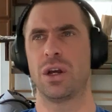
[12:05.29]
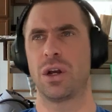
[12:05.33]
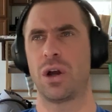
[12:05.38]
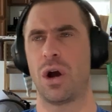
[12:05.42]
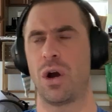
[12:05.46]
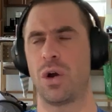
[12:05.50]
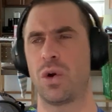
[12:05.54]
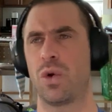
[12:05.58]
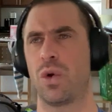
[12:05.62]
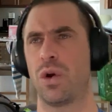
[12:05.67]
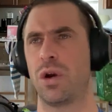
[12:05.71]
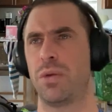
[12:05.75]

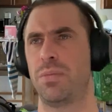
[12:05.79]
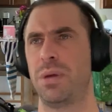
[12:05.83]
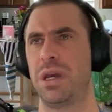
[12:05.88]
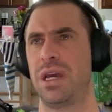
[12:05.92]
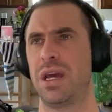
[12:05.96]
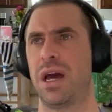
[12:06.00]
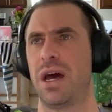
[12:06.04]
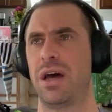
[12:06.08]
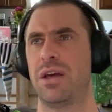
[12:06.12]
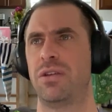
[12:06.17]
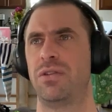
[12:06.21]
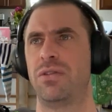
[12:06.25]
Concord
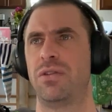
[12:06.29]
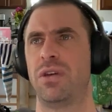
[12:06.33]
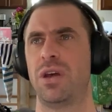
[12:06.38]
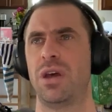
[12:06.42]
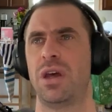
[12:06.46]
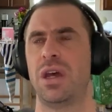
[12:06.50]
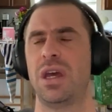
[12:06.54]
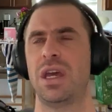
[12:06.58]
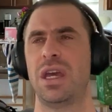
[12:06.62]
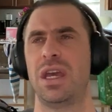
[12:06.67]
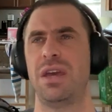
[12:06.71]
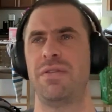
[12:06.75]
because
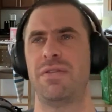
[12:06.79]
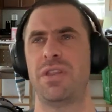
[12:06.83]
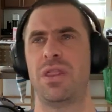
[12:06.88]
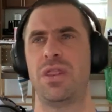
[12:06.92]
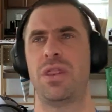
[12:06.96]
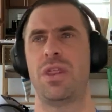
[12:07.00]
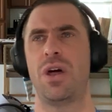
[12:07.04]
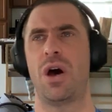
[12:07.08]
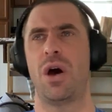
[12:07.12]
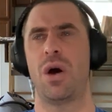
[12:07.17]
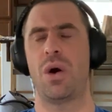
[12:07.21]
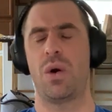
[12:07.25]
even
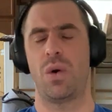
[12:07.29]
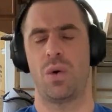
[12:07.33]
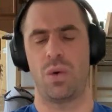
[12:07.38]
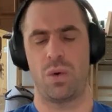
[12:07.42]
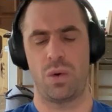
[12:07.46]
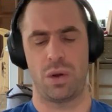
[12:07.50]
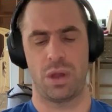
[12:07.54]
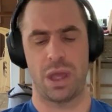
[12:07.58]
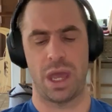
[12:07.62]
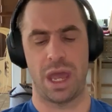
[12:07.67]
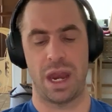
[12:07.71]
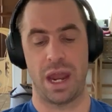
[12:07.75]
though
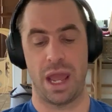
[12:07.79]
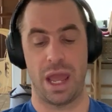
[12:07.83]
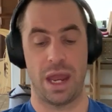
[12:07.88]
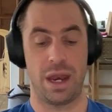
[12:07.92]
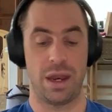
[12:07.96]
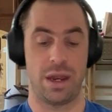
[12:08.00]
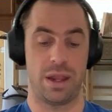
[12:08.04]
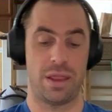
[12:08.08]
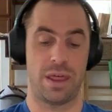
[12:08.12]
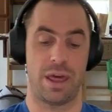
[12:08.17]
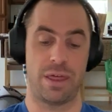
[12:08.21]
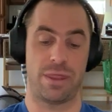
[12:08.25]
and
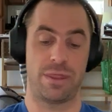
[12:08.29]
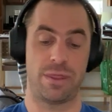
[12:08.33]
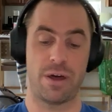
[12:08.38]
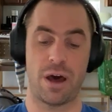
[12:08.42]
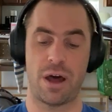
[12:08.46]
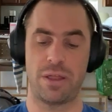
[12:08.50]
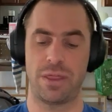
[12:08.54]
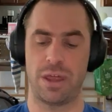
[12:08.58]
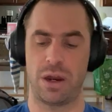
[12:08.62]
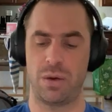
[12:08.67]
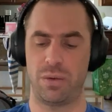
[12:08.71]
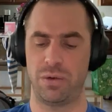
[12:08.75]
and they
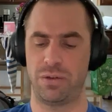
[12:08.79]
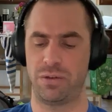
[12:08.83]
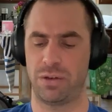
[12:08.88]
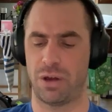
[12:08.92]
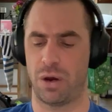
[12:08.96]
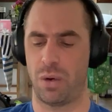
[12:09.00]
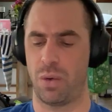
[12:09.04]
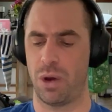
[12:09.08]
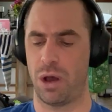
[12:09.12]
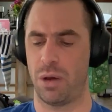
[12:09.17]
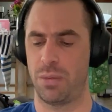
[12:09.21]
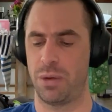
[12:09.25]
thought that it would
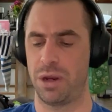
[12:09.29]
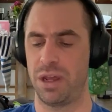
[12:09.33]
sell well,